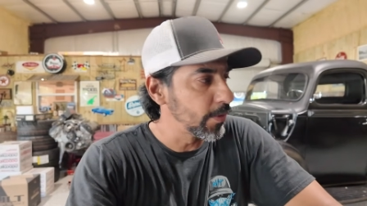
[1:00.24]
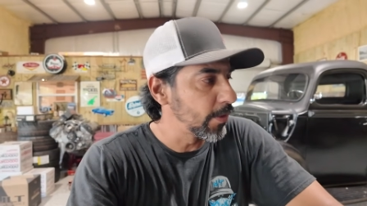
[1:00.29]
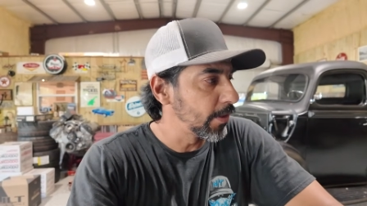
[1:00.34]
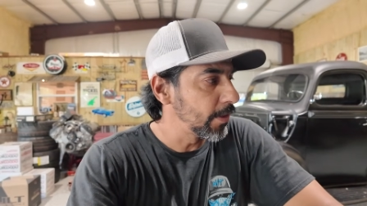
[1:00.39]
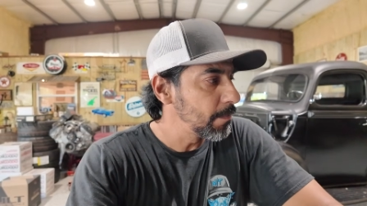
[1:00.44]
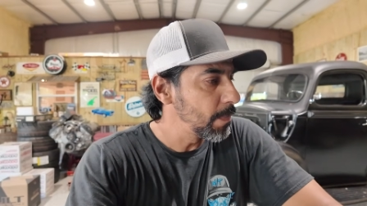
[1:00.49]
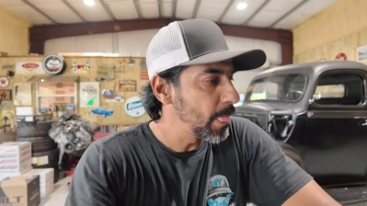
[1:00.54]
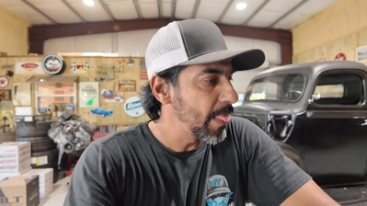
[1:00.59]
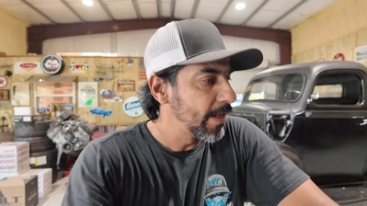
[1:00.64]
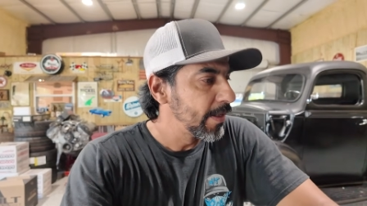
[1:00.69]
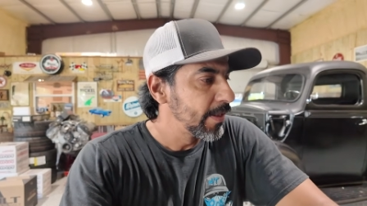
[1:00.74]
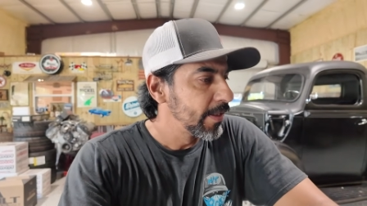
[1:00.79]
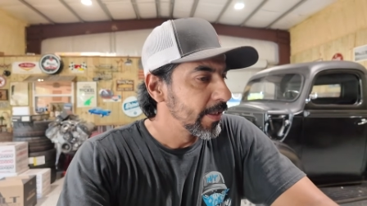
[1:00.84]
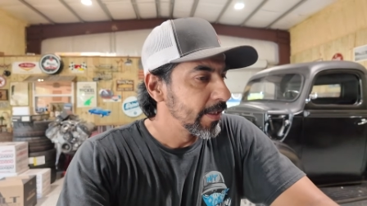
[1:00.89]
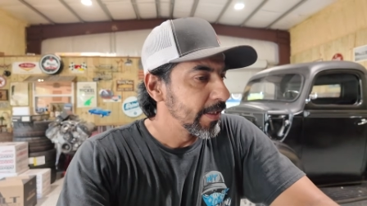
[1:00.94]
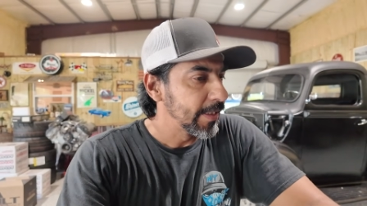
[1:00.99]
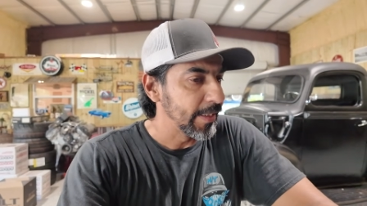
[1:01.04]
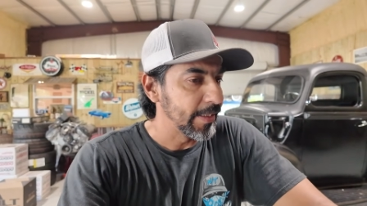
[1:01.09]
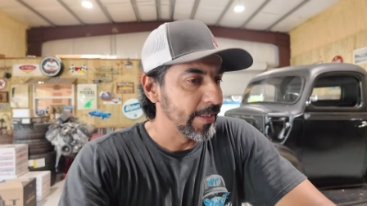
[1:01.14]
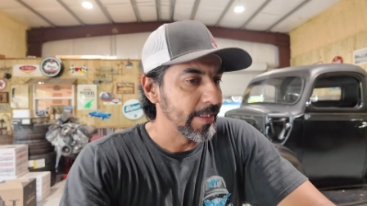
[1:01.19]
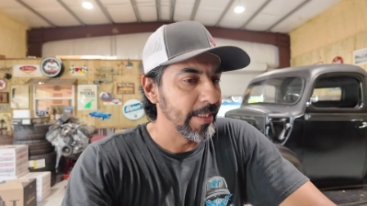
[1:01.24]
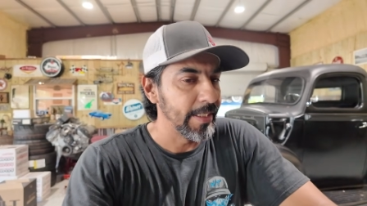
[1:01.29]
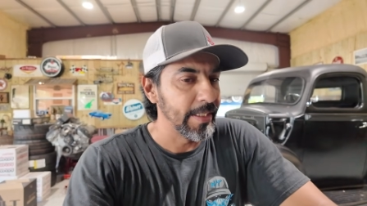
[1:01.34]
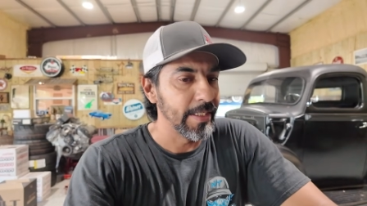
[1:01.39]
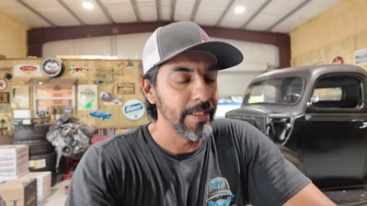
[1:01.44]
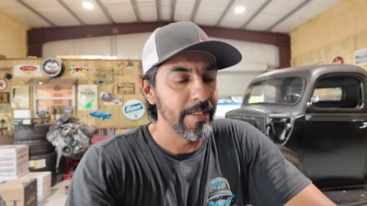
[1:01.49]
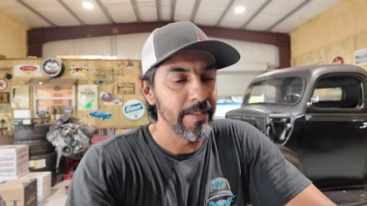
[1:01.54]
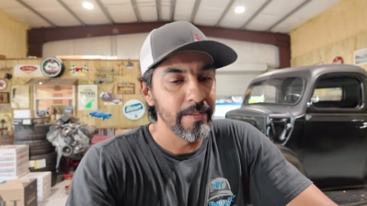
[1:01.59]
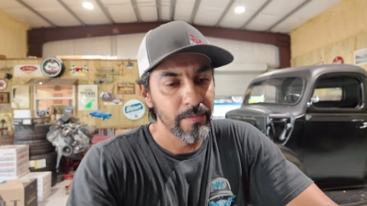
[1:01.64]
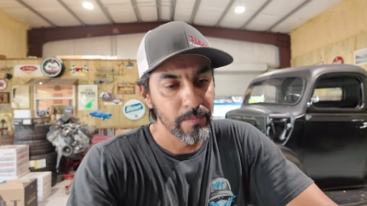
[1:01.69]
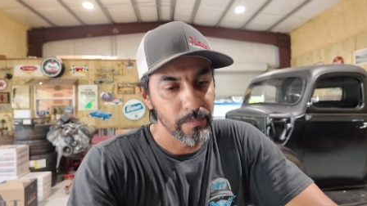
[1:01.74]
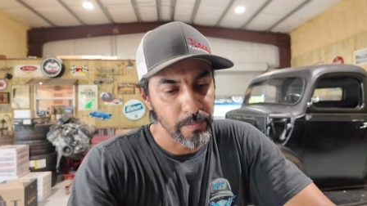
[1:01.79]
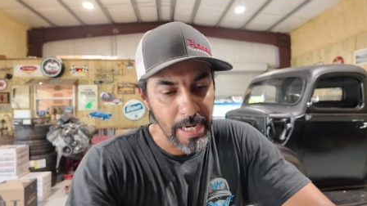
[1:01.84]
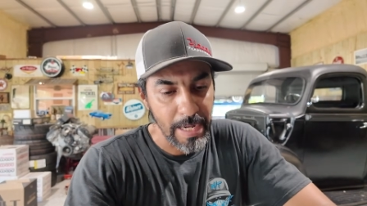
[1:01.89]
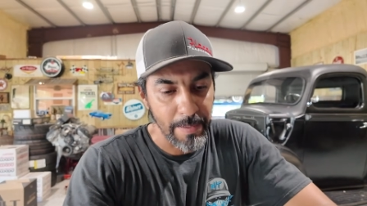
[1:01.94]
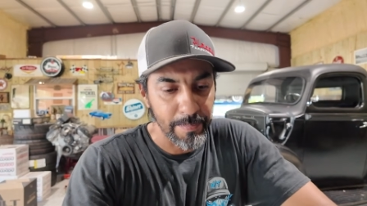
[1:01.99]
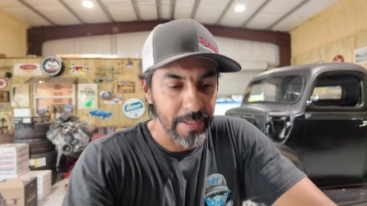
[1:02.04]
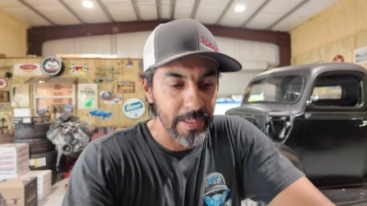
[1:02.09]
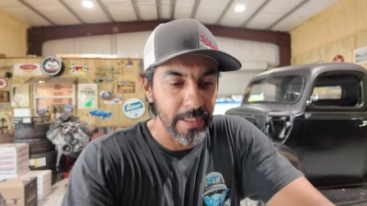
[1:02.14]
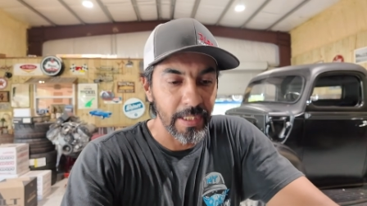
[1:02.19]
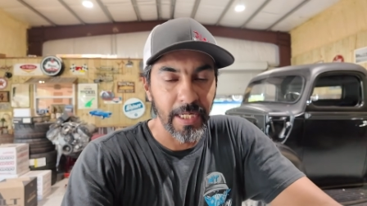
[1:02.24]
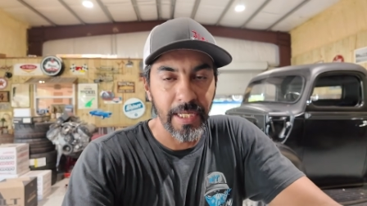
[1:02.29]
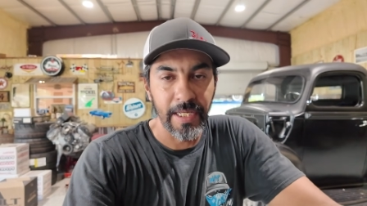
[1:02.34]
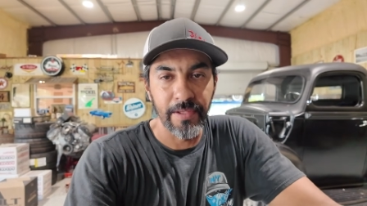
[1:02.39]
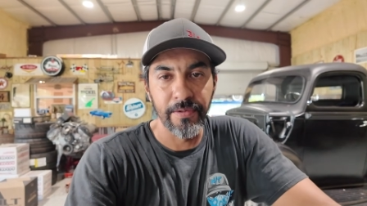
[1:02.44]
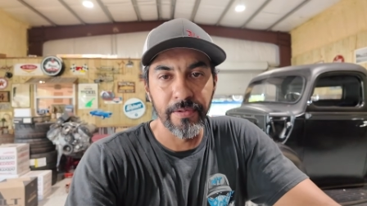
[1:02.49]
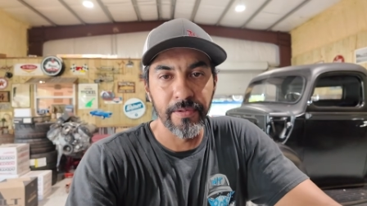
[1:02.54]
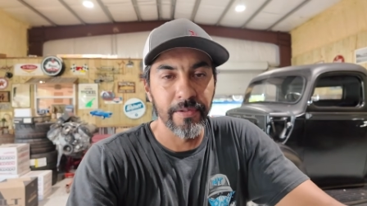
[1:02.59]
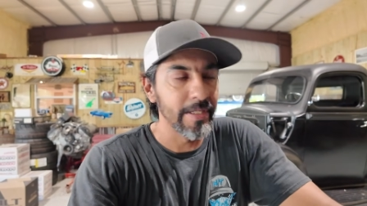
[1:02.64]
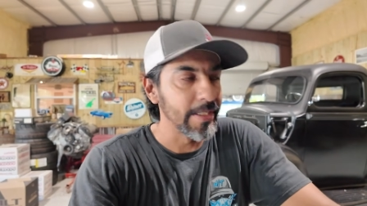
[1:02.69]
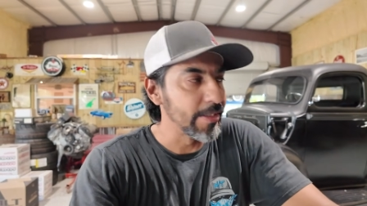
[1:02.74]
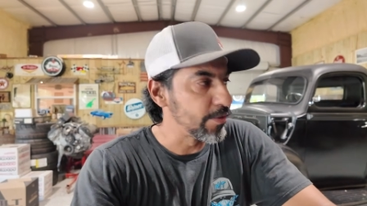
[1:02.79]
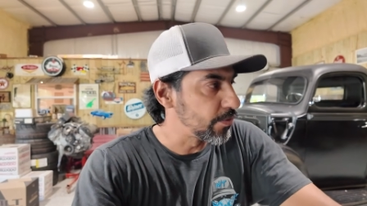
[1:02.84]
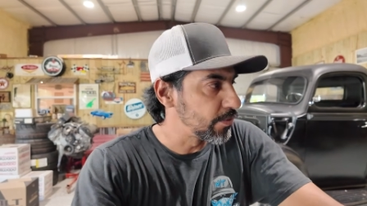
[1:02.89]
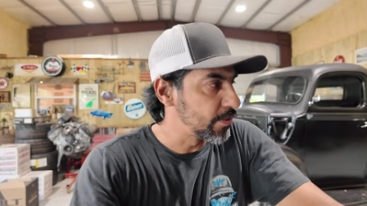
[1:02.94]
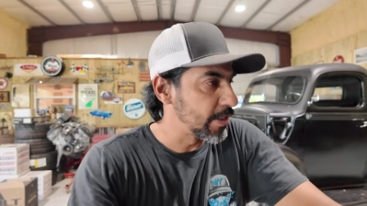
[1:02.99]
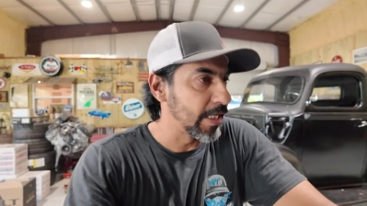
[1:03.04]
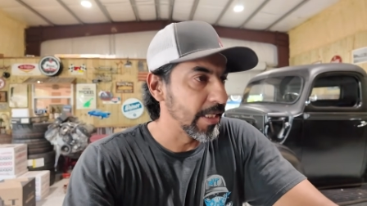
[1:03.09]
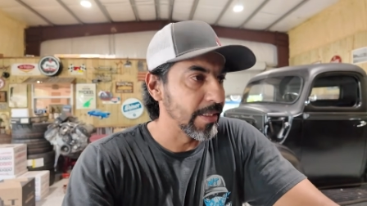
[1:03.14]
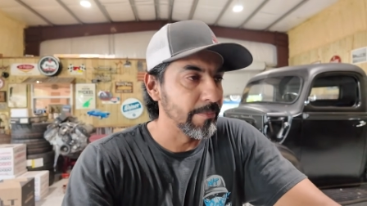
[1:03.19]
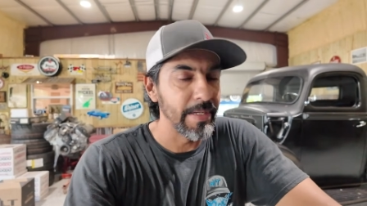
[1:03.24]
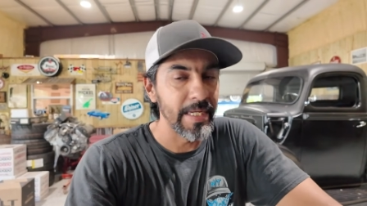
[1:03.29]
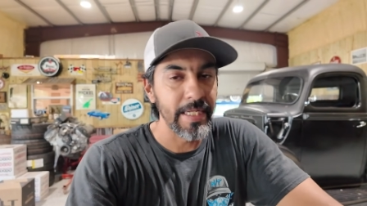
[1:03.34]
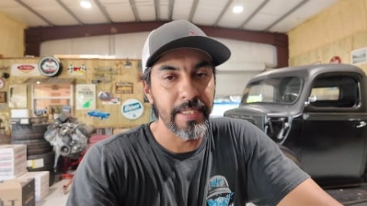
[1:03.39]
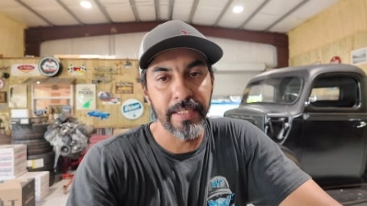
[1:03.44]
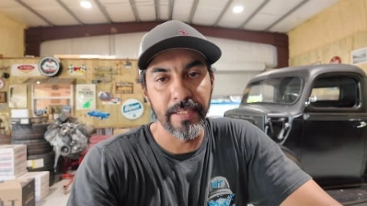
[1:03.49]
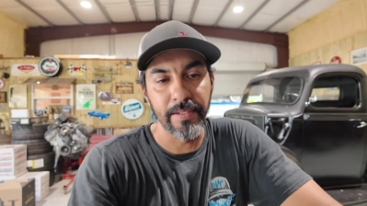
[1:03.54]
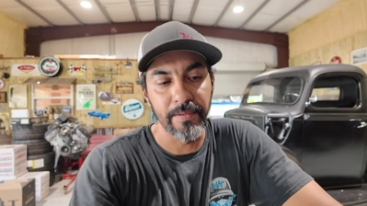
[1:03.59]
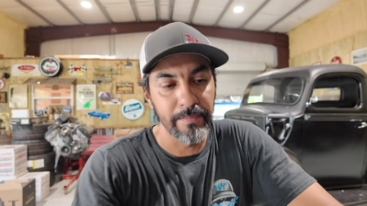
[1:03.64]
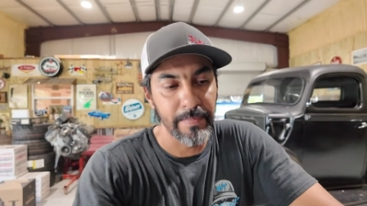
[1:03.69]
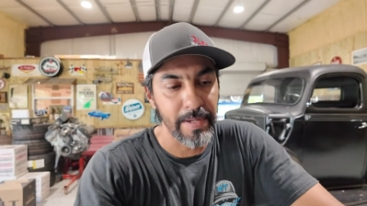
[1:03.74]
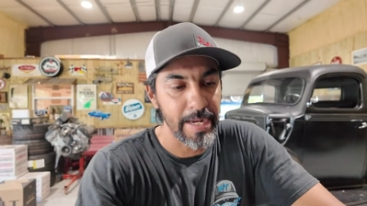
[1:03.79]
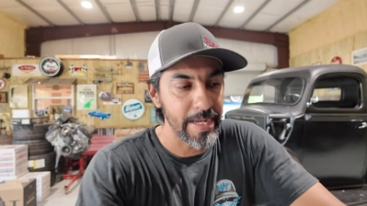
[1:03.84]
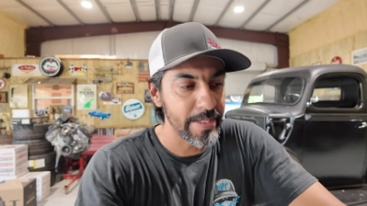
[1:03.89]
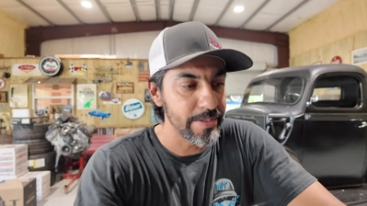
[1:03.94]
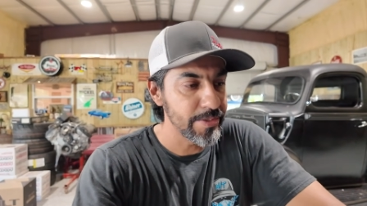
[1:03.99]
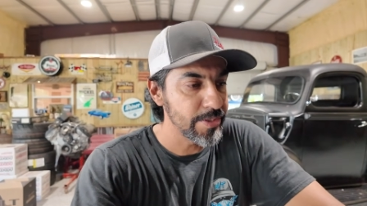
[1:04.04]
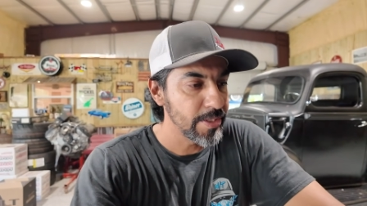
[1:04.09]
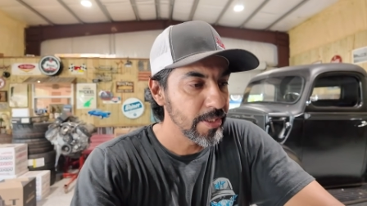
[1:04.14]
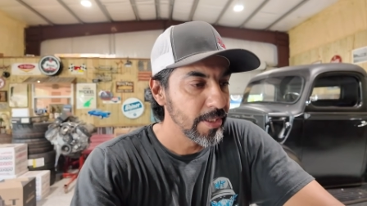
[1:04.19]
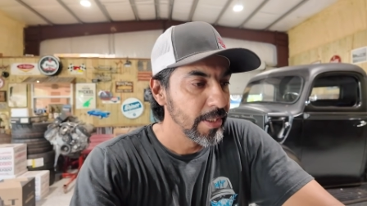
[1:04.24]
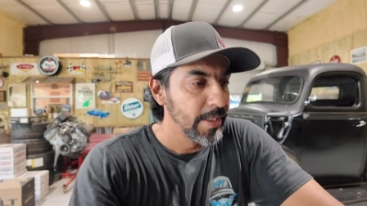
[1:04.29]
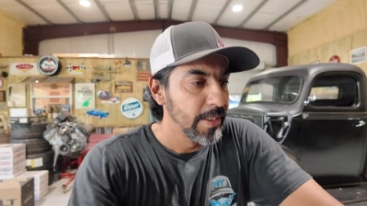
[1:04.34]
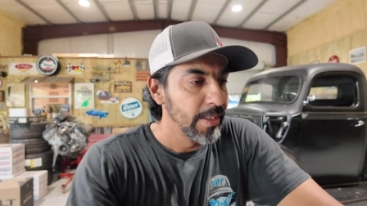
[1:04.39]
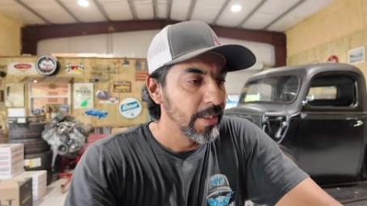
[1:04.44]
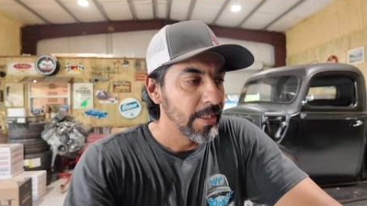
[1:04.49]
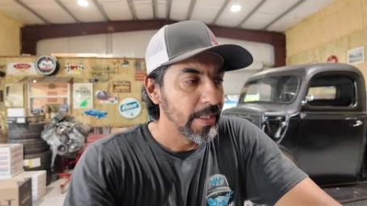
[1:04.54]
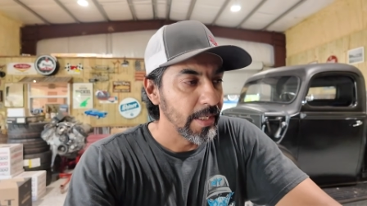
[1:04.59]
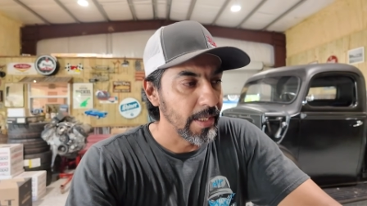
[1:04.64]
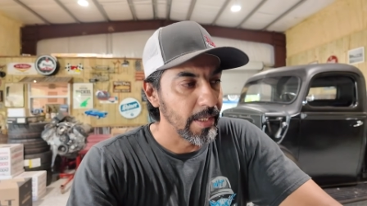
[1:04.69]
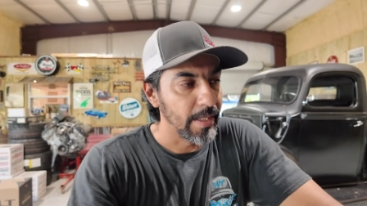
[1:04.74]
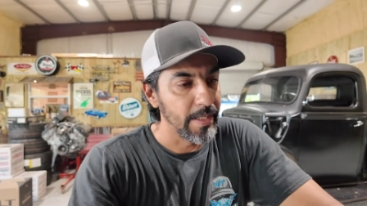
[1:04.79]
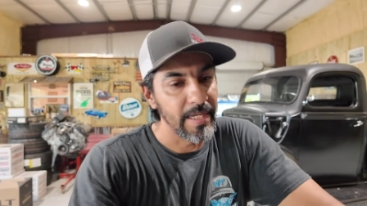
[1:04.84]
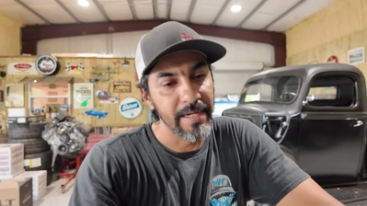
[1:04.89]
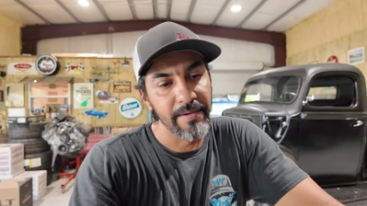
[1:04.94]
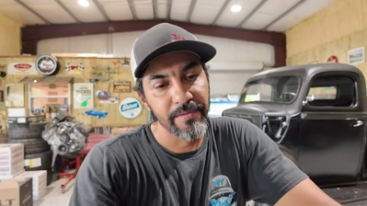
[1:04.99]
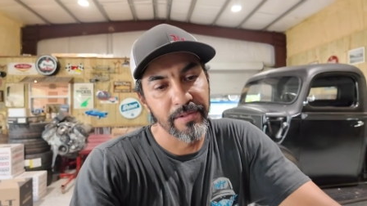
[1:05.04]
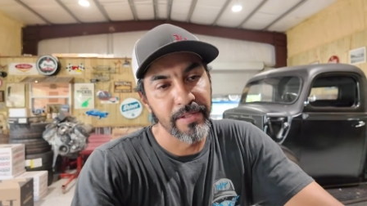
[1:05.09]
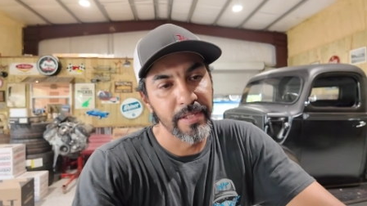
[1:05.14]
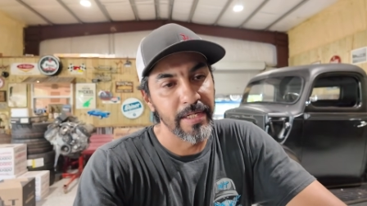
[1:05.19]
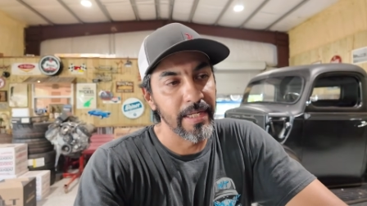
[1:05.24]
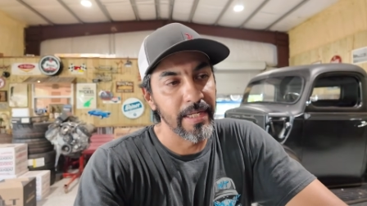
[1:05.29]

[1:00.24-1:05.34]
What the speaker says: on, and then wrap it in leather and just kind of make it match everything